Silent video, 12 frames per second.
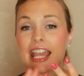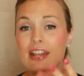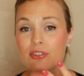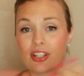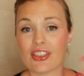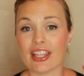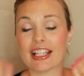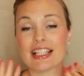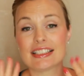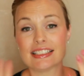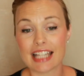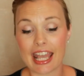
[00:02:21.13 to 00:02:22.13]
Everything
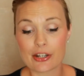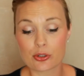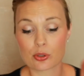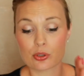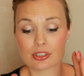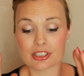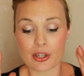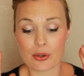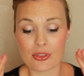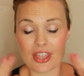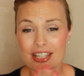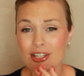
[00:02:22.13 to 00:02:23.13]
is natural,
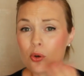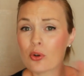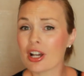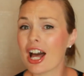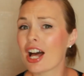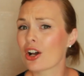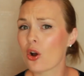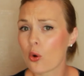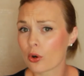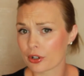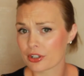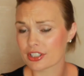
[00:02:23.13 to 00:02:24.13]
so they don't cut
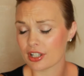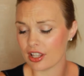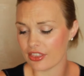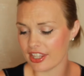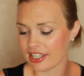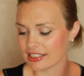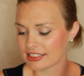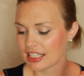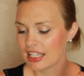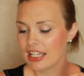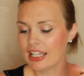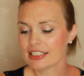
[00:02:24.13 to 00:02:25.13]
corners on this.
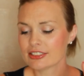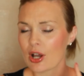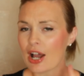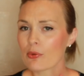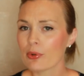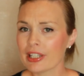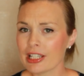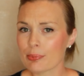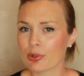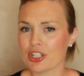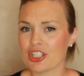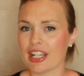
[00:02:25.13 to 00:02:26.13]
So I really
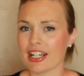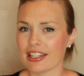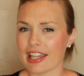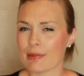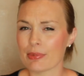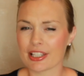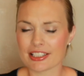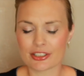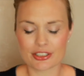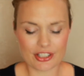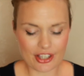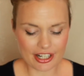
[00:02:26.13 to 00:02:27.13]
appreciated that, because
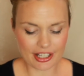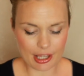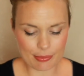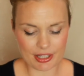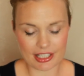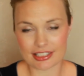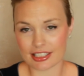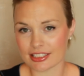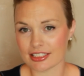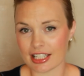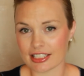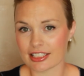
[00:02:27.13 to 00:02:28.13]
there's a lot of companies
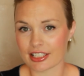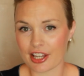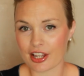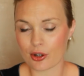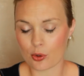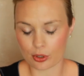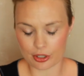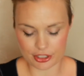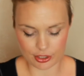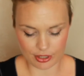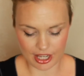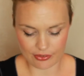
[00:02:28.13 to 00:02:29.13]
these days that cut corners
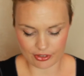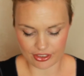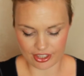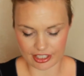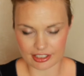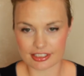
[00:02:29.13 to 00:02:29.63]
on everything.